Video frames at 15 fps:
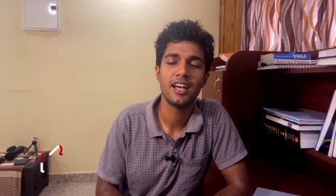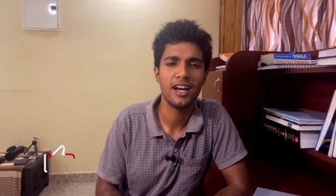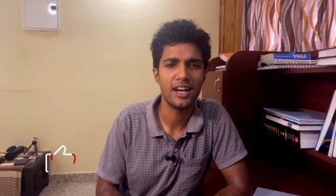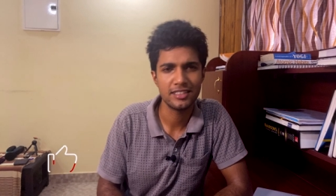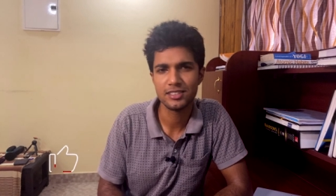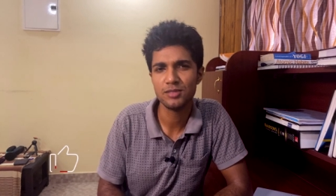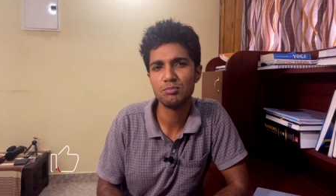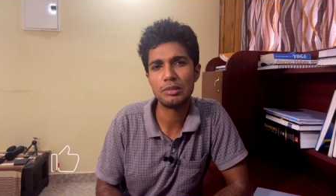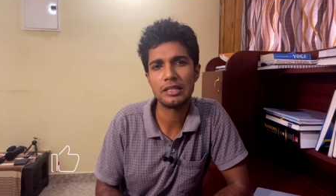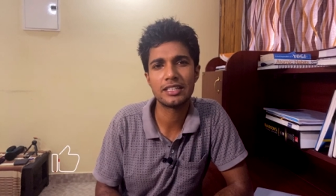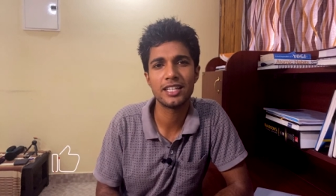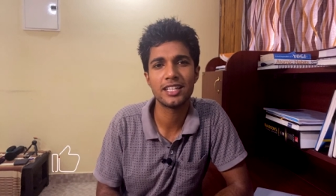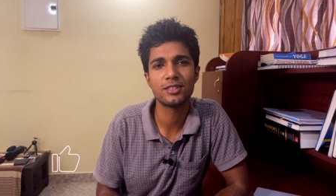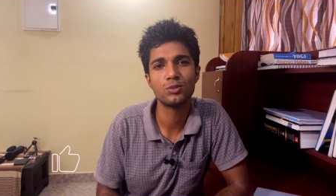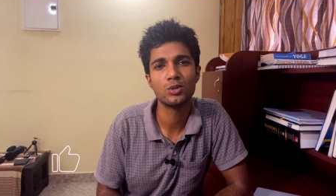A simple
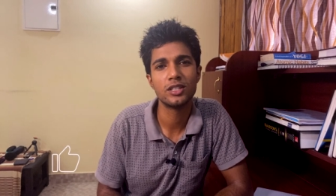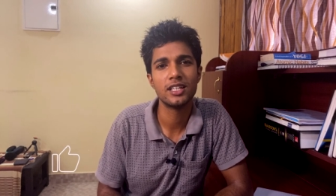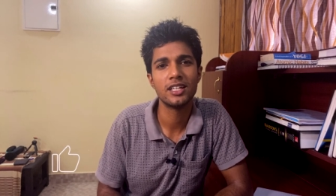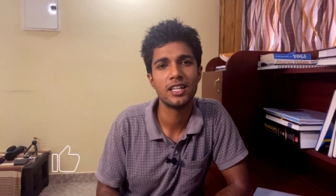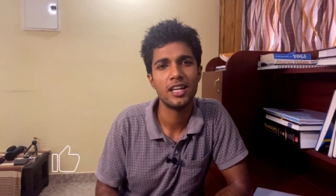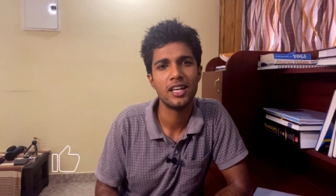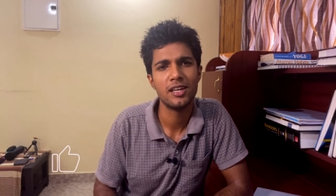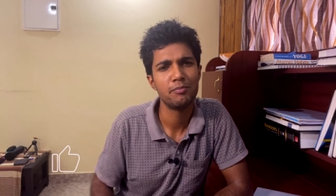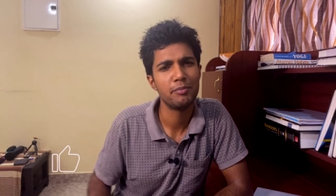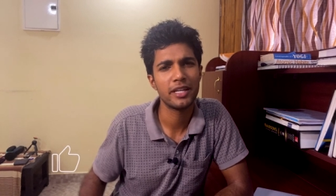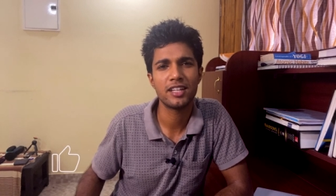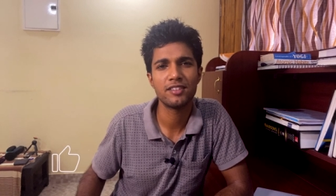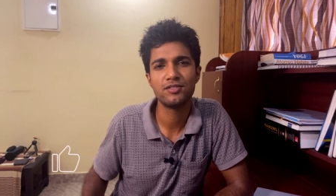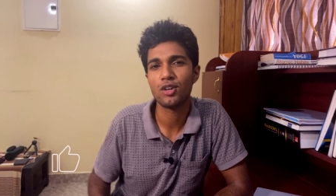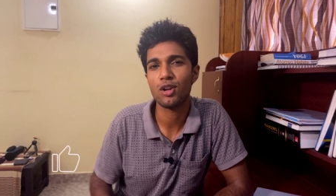click would make
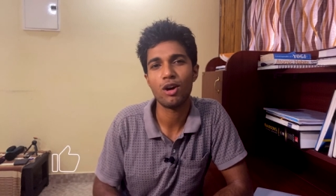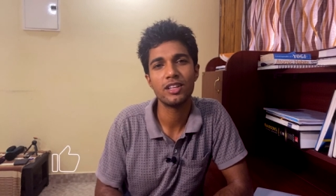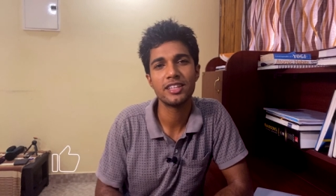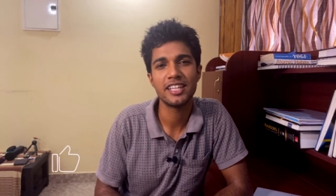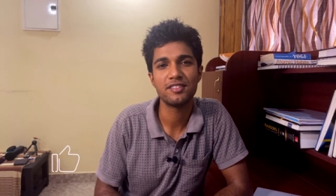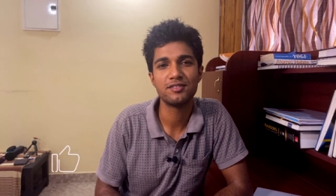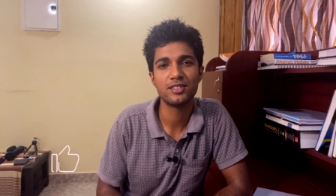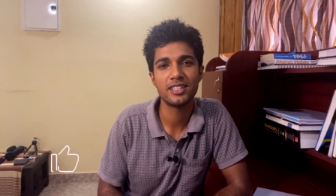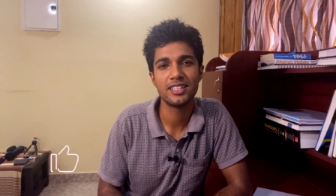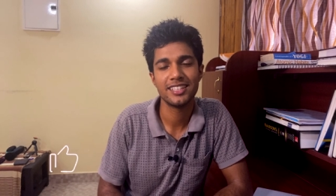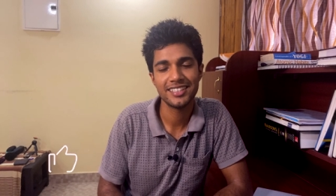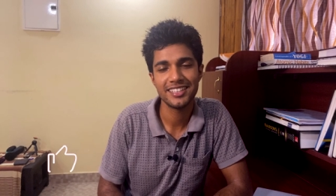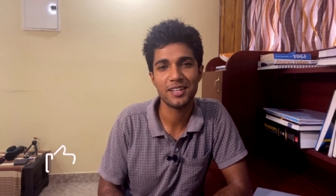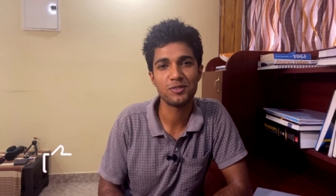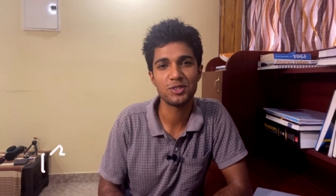up for all the effort
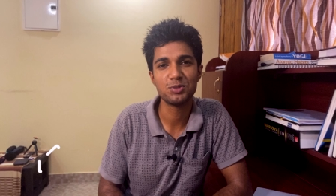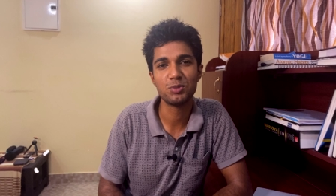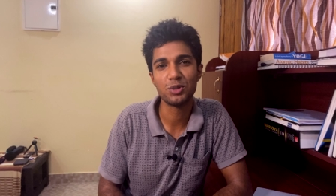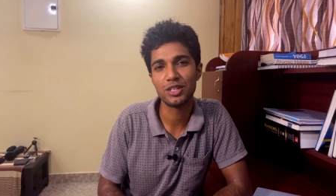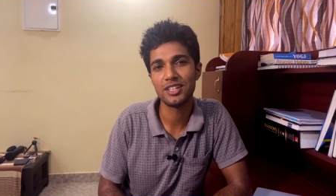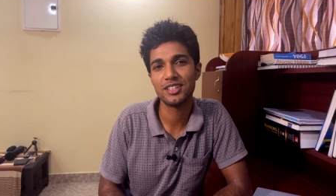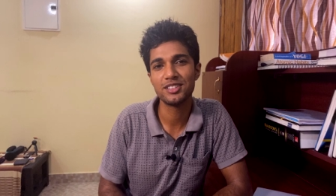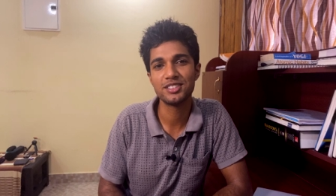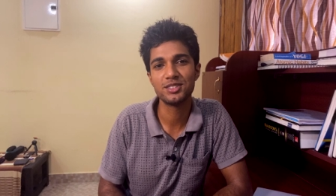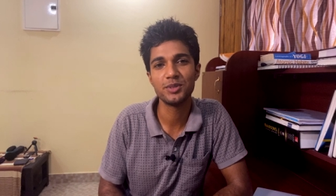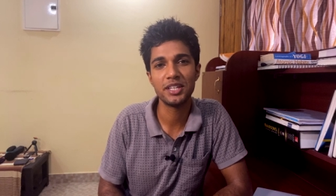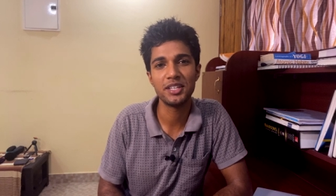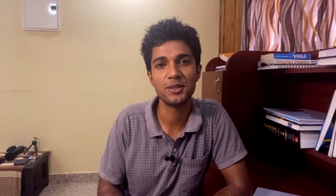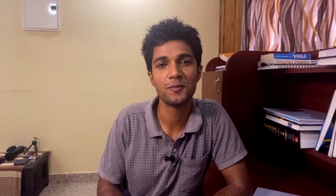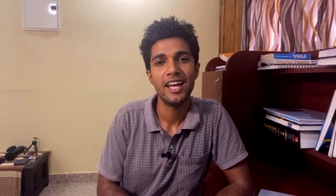that was put into this
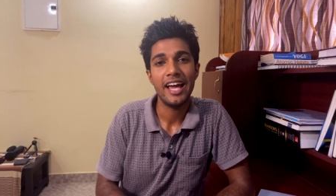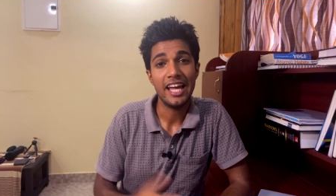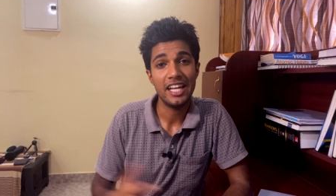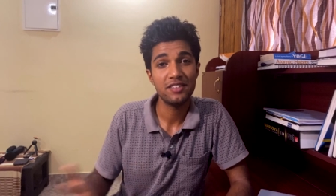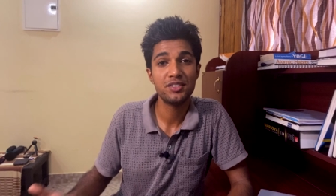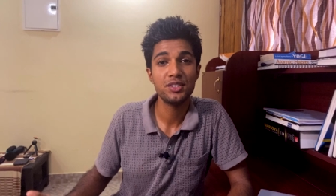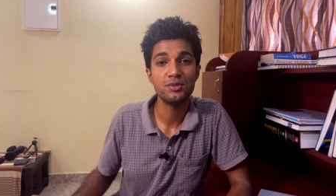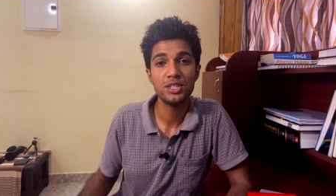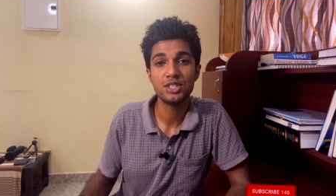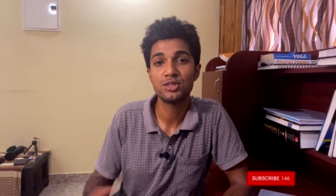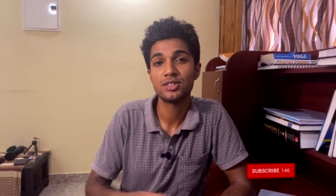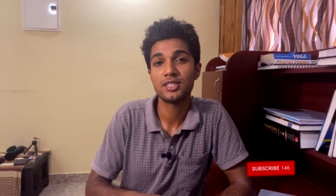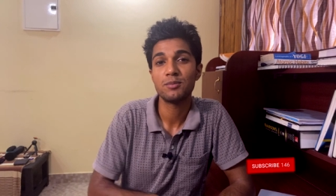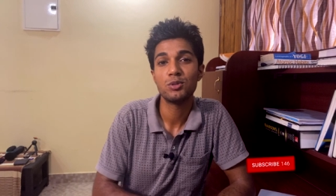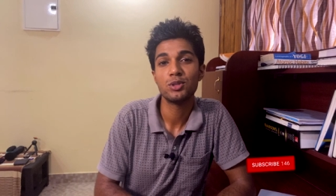video. And if you wish to
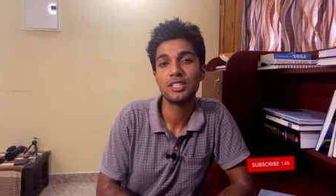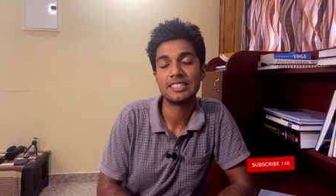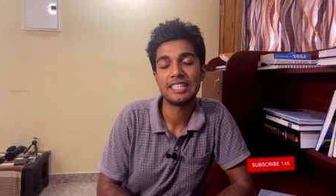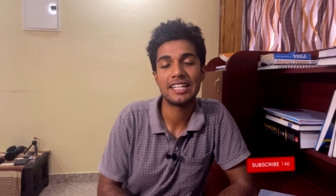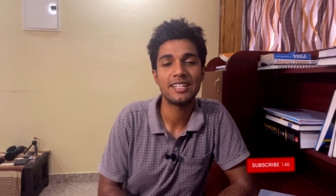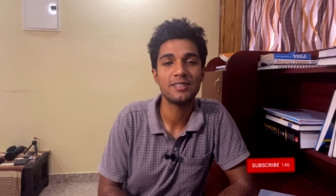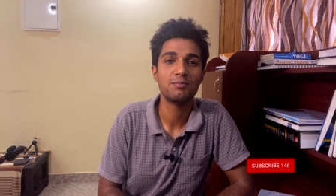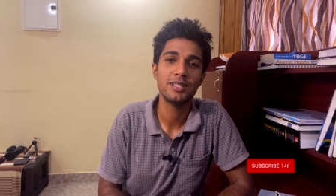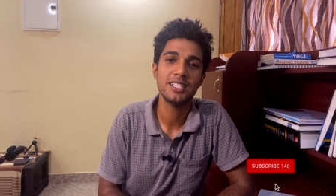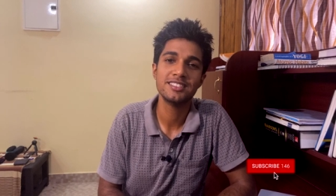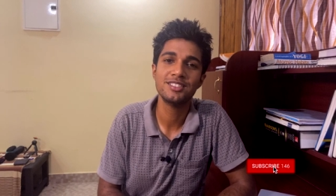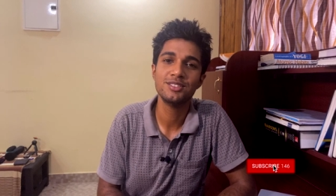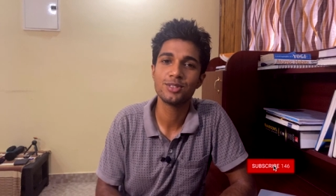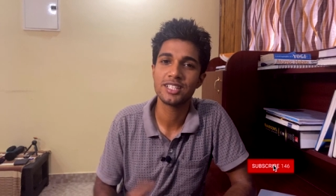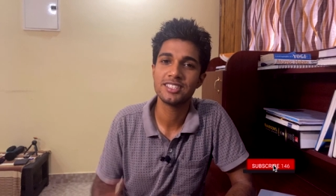support the channel, please
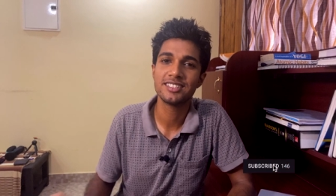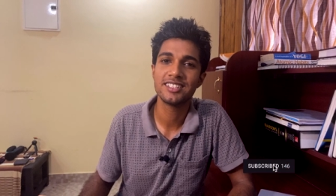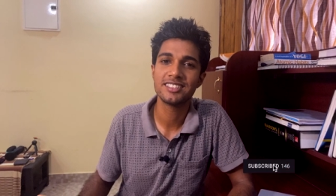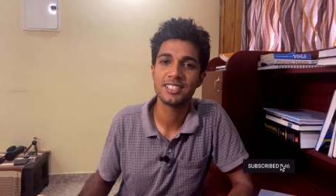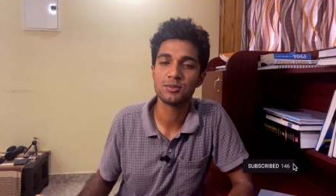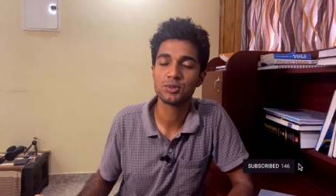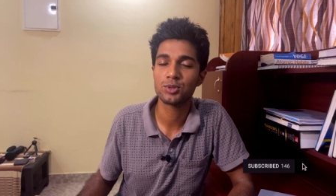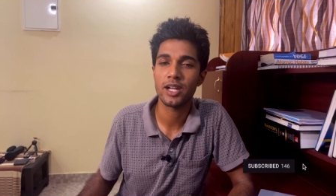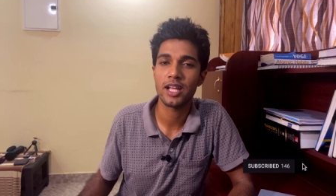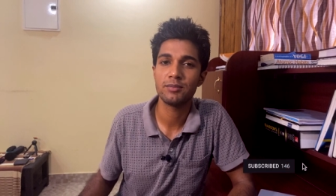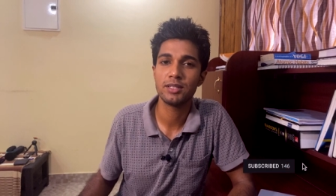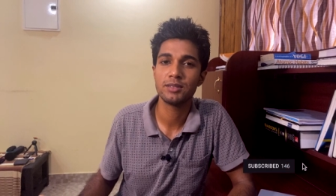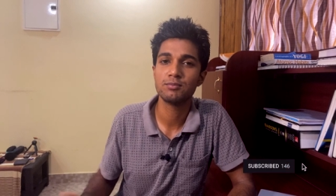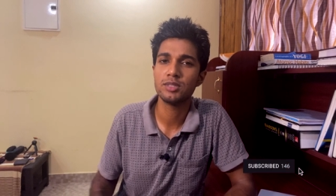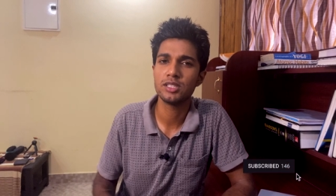do consider
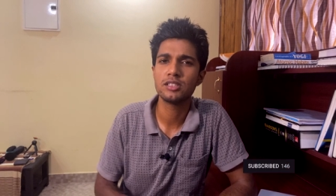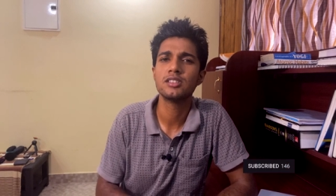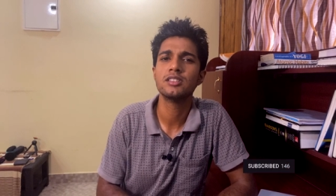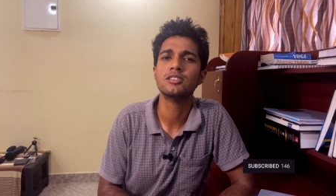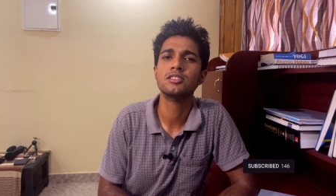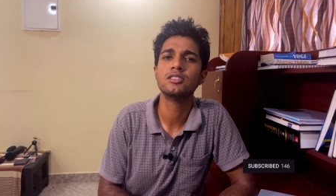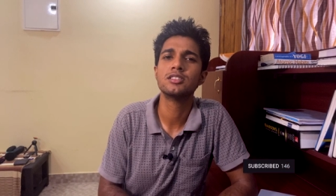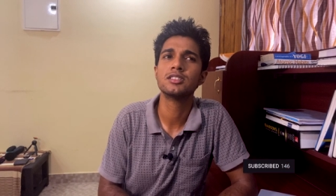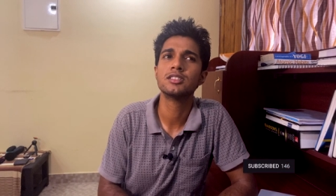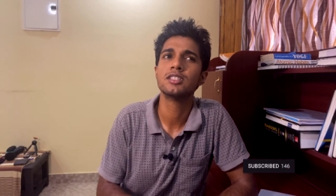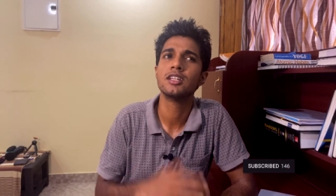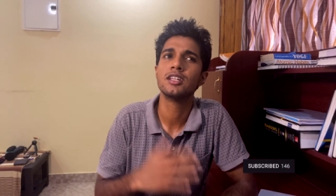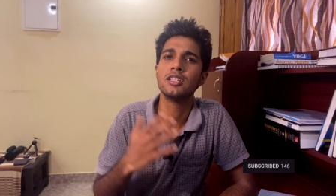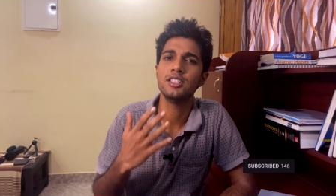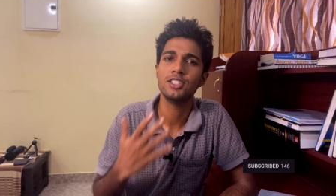subscribing, because
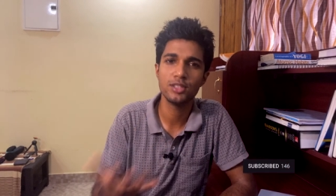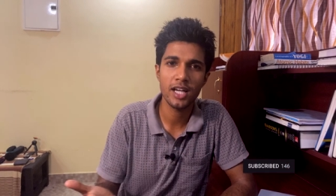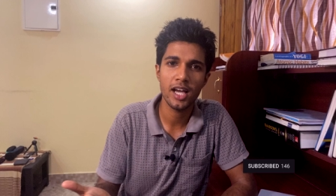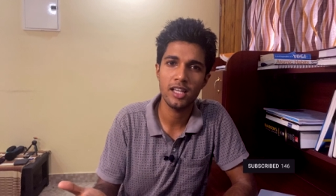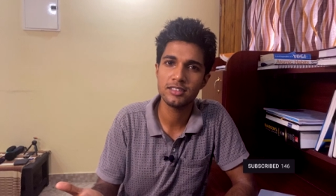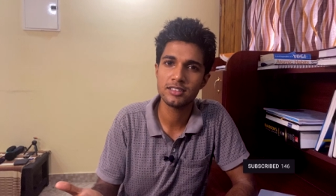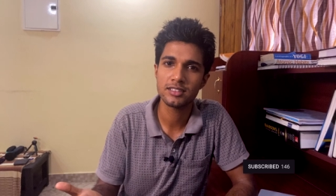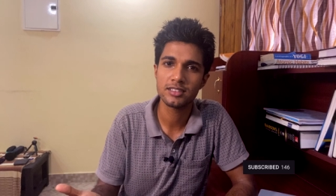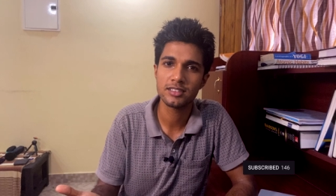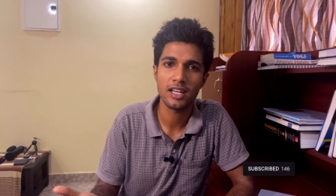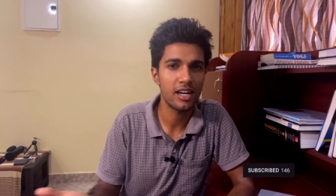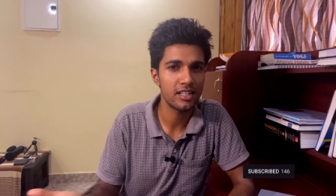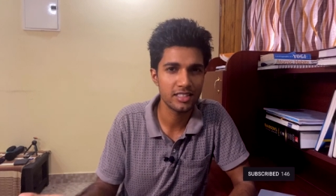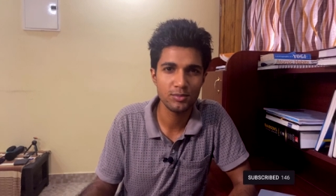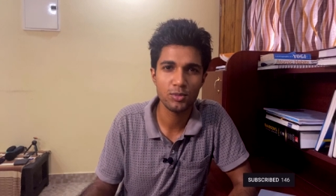you guys
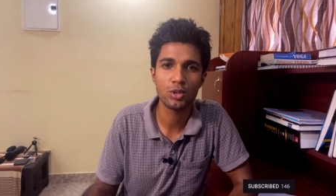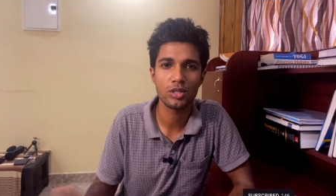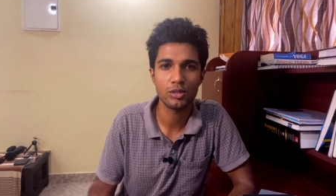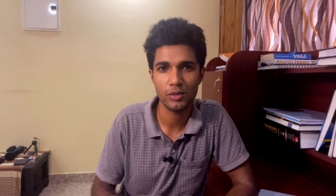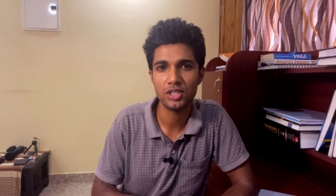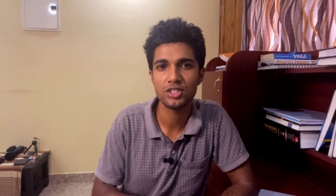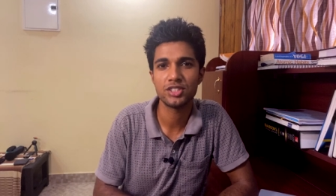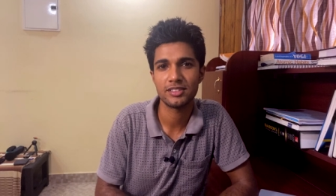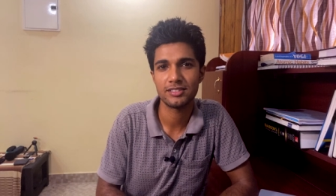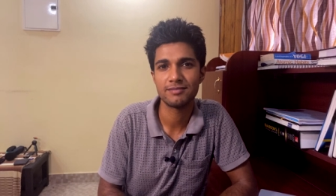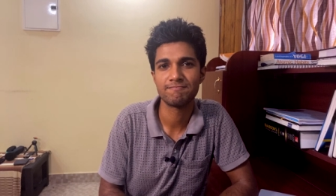are the motivation.